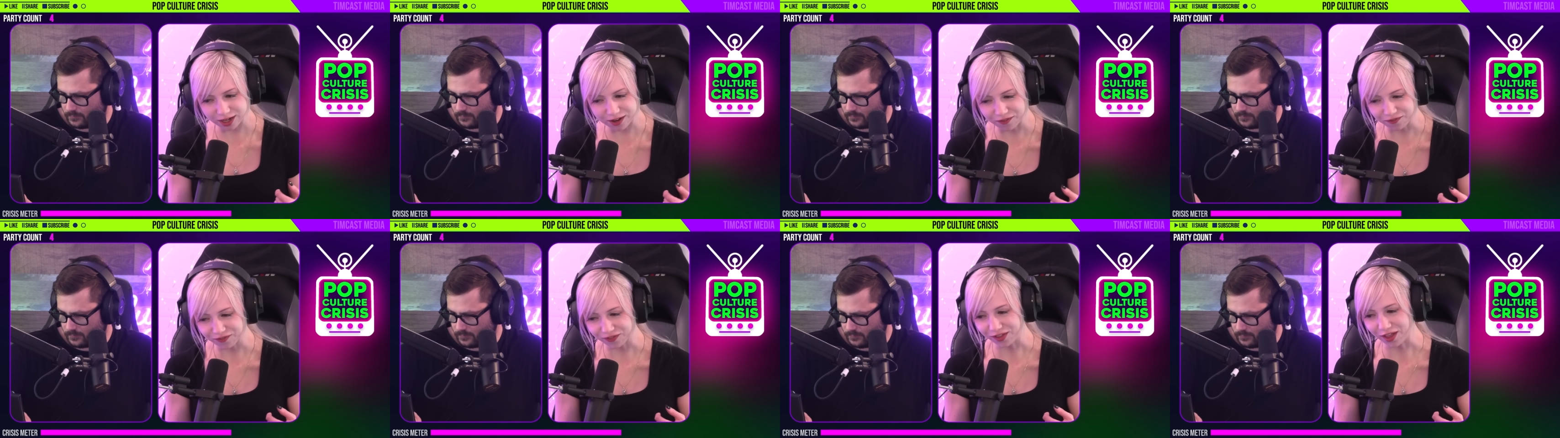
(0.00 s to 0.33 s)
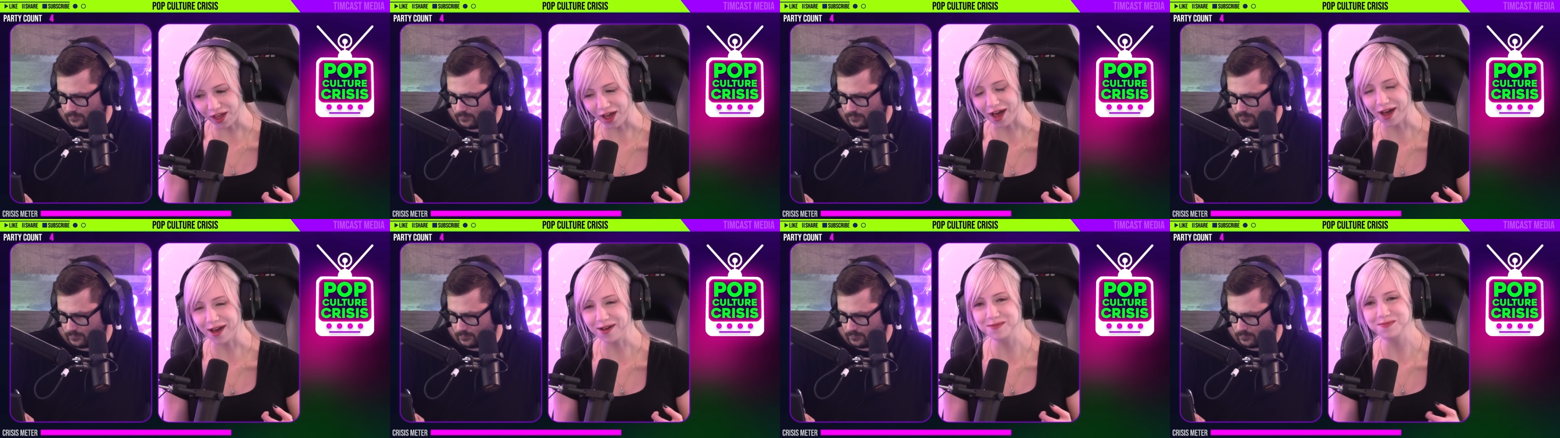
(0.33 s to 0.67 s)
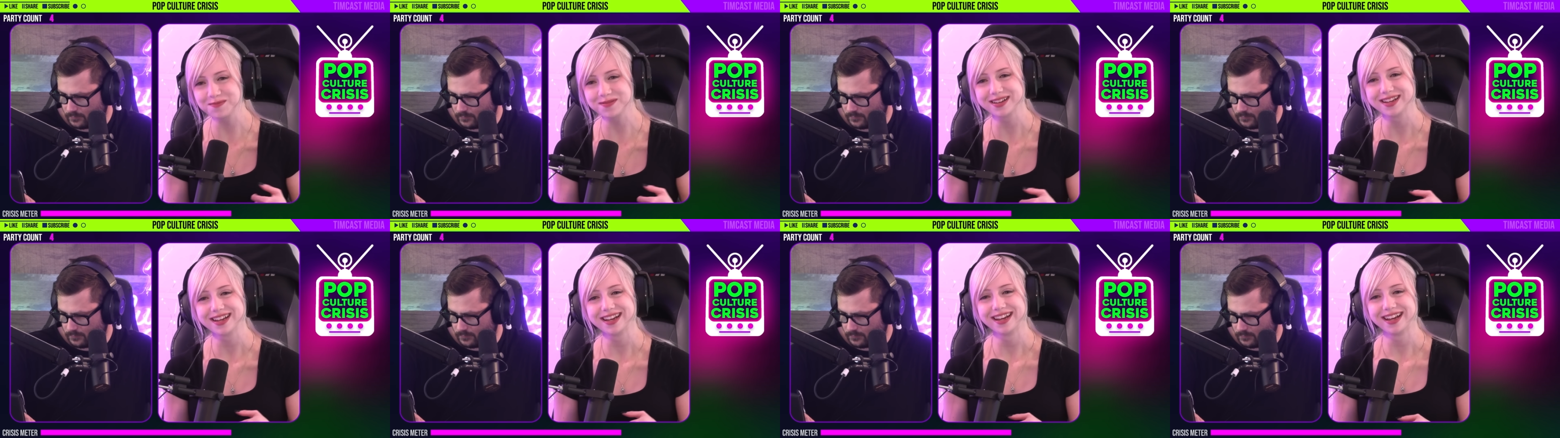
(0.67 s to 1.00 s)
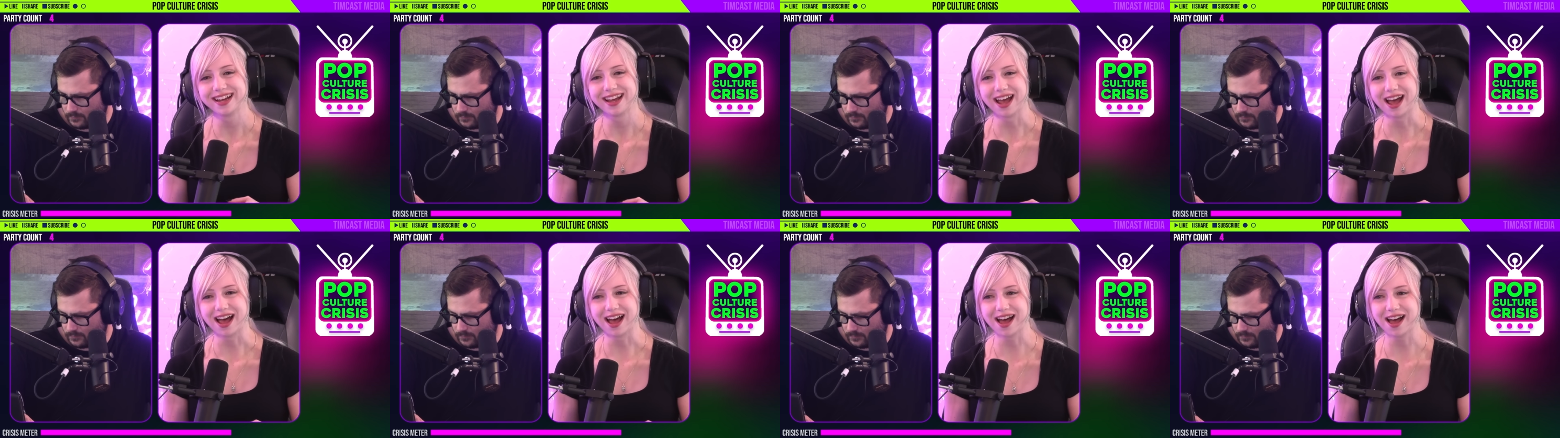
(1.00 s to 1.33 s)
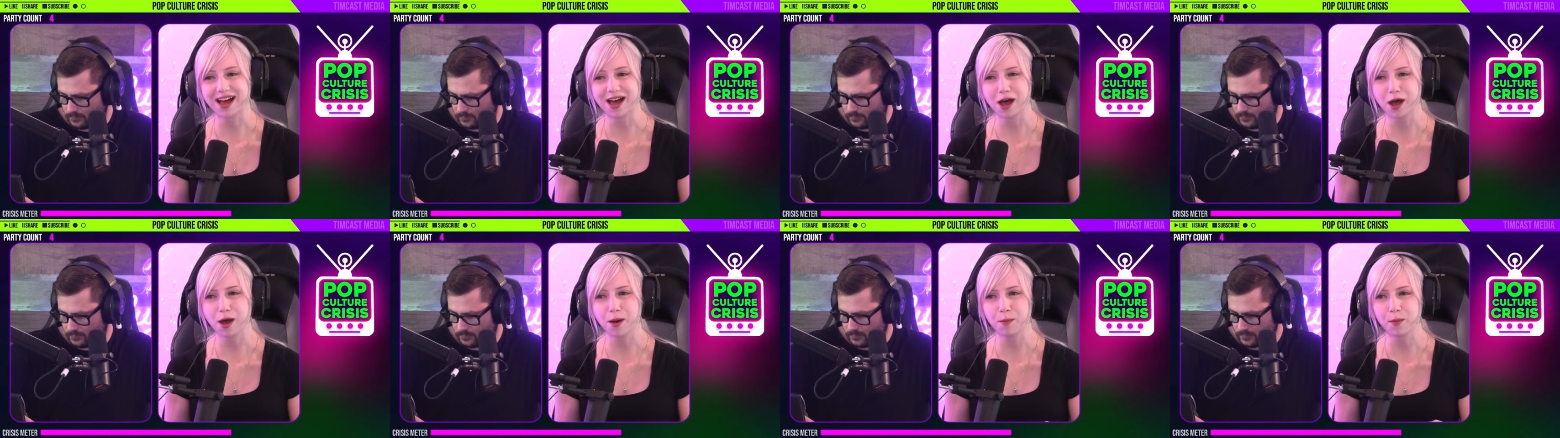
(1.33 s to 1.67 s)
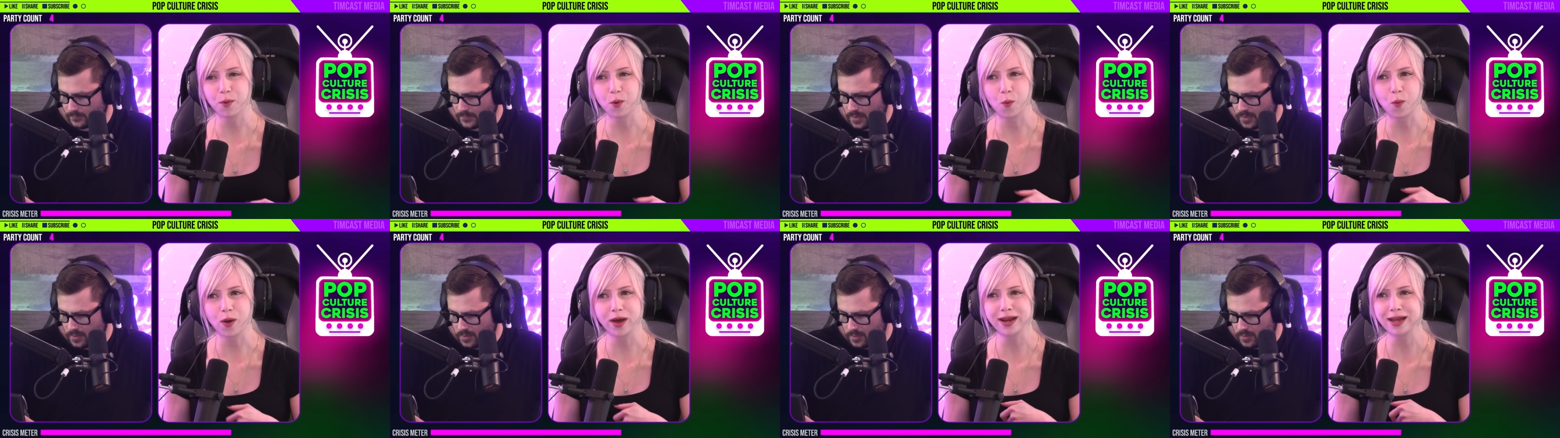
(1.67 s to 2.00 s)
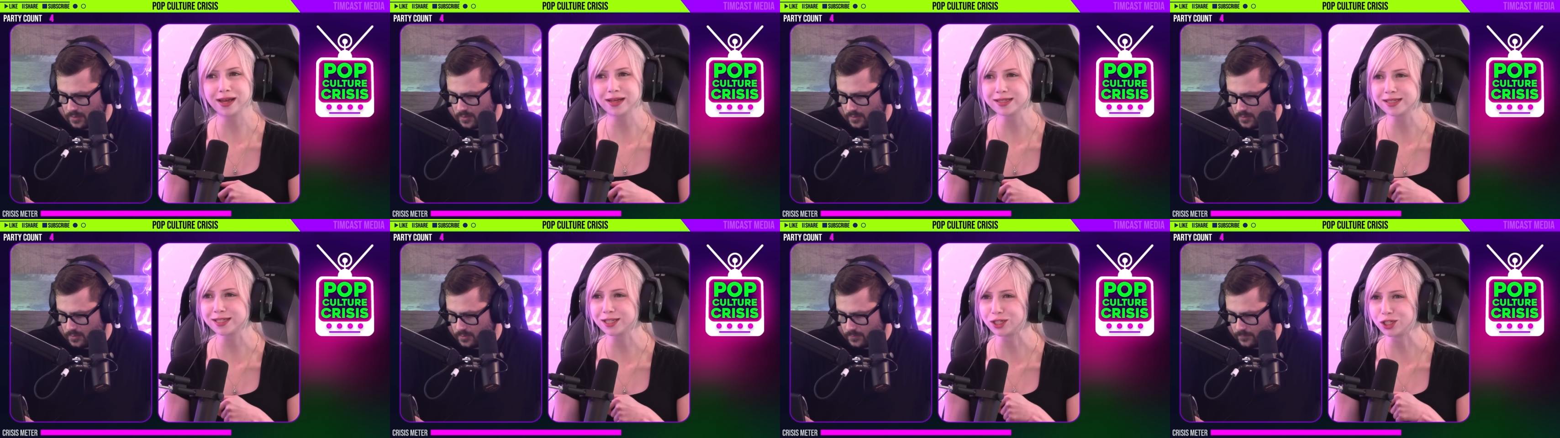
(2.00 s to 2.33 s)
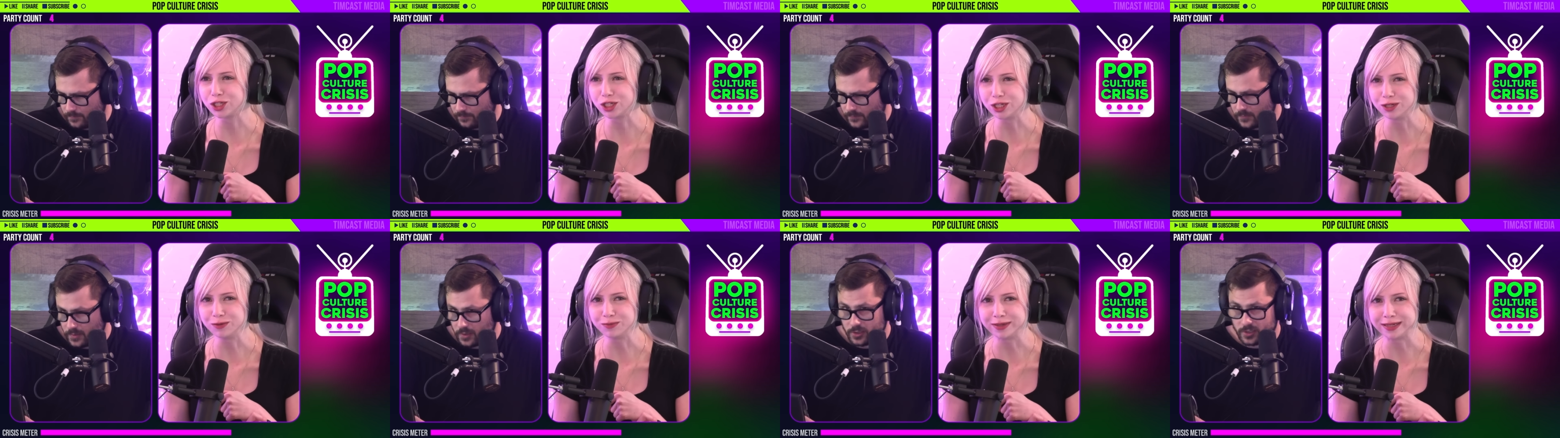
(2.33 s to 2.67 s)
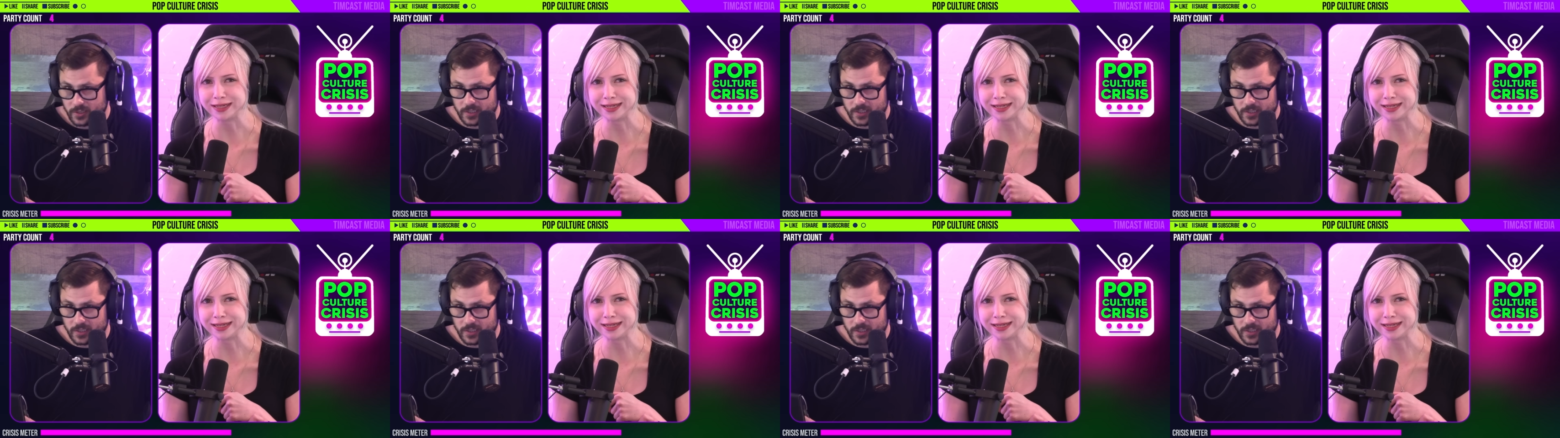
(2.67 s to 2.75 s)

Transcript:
Speaker 1: flop. Um, what else has she been?